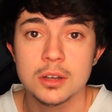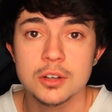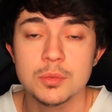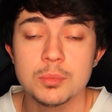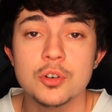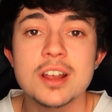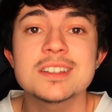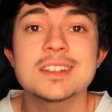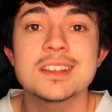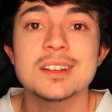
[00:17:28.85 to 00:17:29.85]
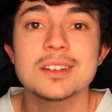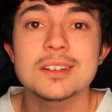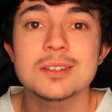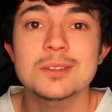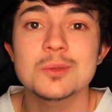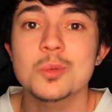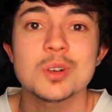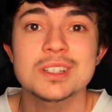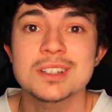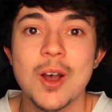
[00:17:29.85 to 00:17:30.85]
Your president
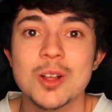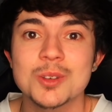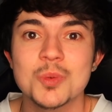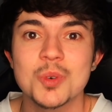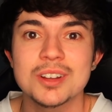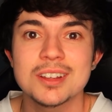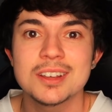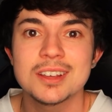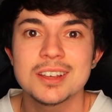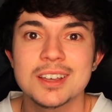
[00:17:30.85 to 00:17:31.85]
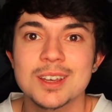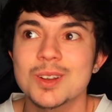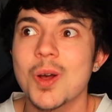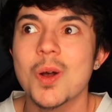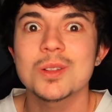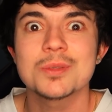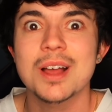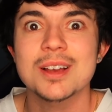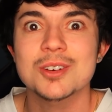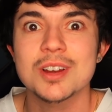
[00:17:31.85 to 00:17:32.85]
was in Hollywood and all of
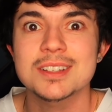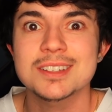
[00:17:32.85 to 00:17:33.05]
that great